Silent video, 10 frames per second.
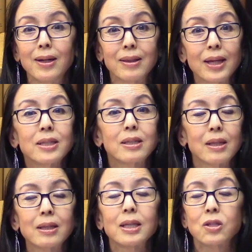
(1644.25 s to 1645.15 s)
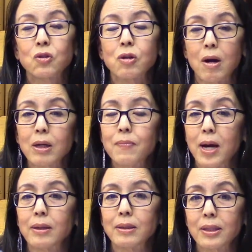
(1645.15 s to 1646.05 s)
Let's talk
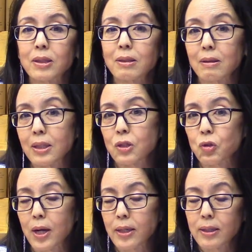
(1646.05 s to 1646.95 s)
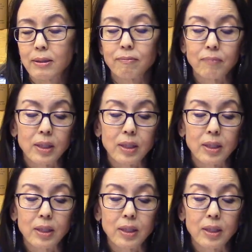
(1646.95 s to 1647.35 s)
about it. Let's try to,